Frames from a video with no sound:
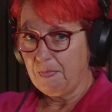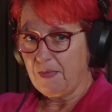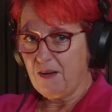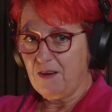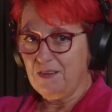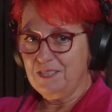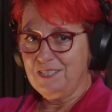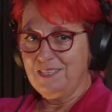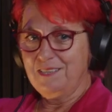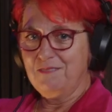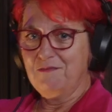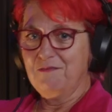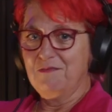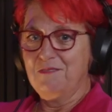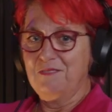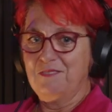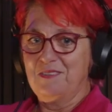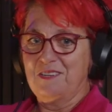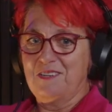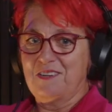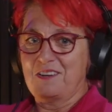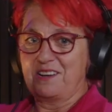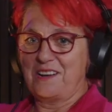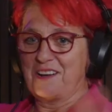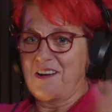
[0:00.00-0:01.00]
I didn't
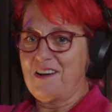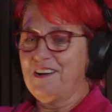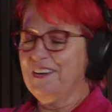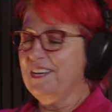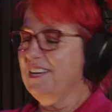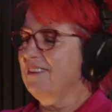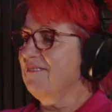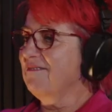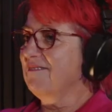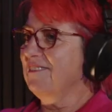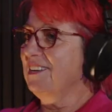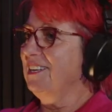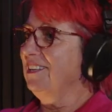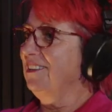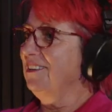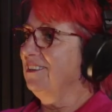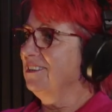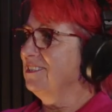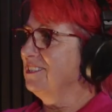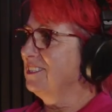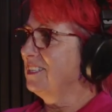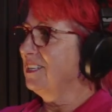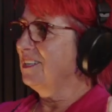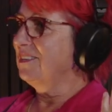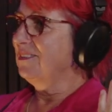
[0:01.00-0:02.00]

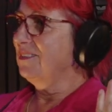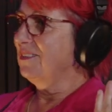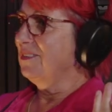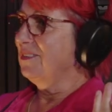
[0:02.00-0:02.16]
realise that